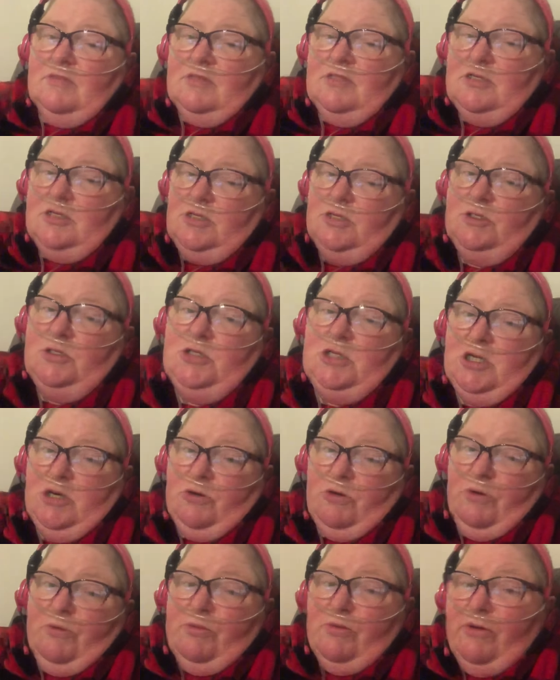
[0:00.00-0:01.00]
to
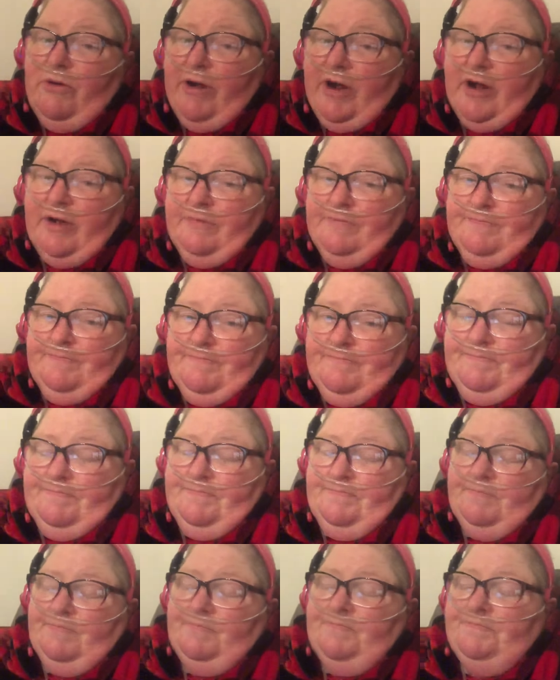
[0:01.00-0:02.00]
general floor,
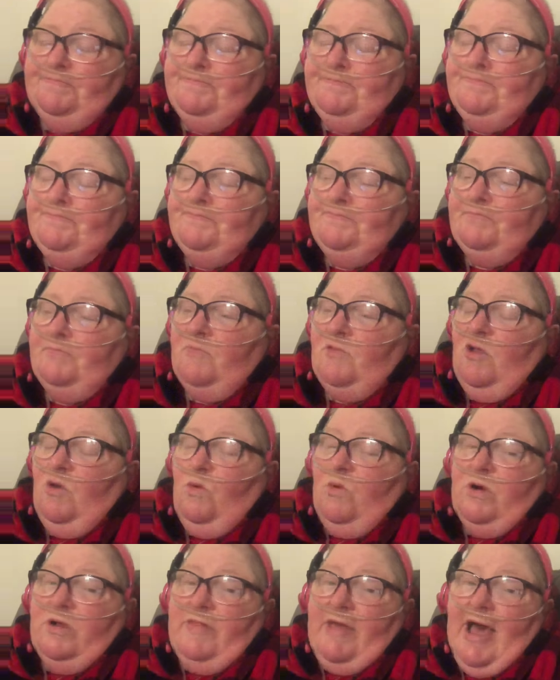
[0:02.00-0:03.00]

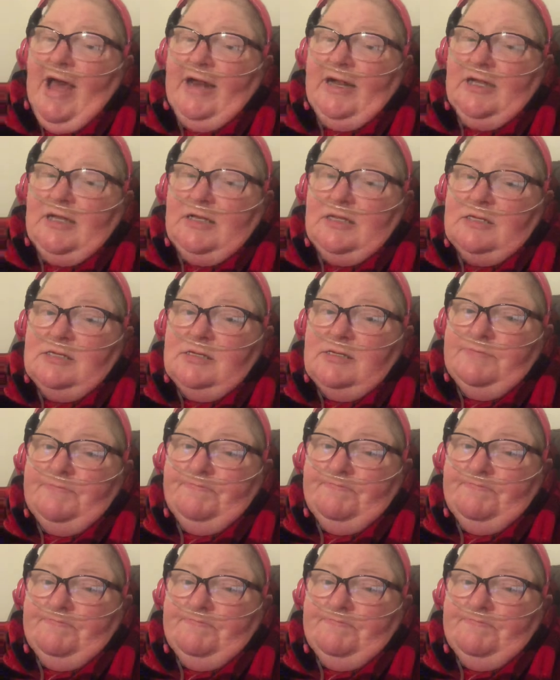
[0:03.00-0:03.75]
where that is